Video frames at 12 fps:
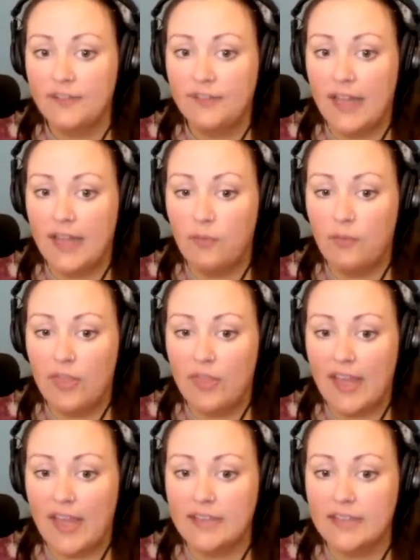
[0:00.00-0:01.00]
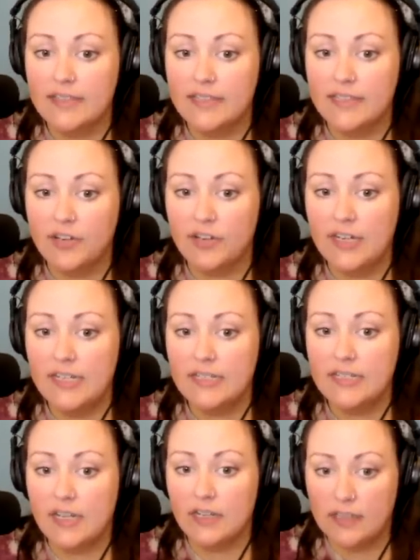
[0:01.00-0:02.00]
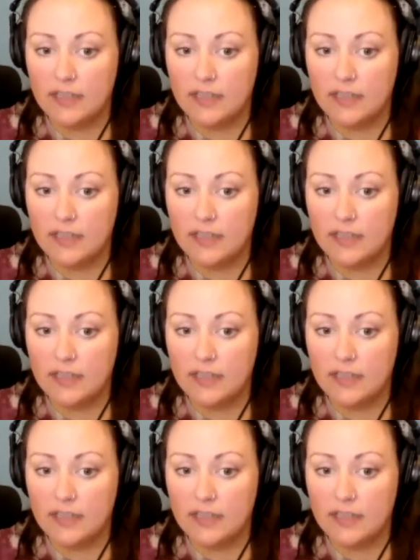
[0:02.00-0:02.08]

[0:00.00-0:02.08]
the flight with a series